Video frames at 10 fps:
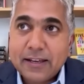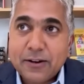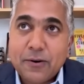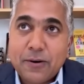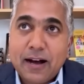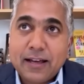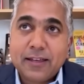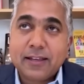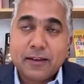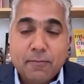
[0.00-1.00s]
you know, I
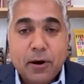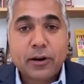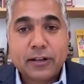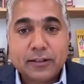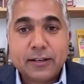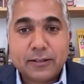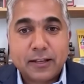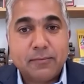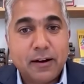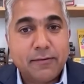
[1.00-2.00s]
think the American
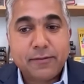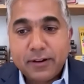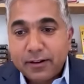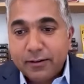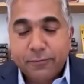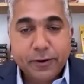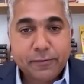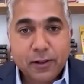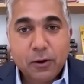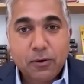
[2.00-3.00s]
system of free
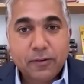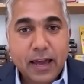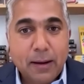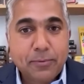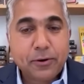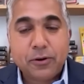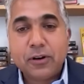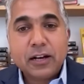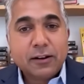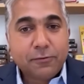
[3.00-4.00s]
flow of capital,
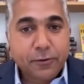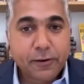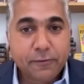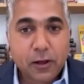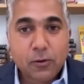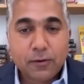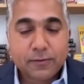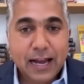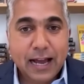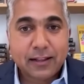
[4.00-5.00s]
free flow of
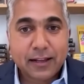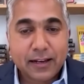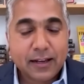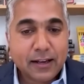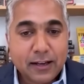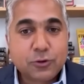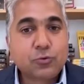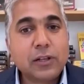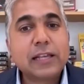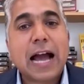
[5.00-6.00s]
talent is
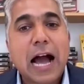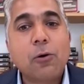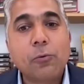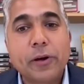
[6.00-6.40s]
really how we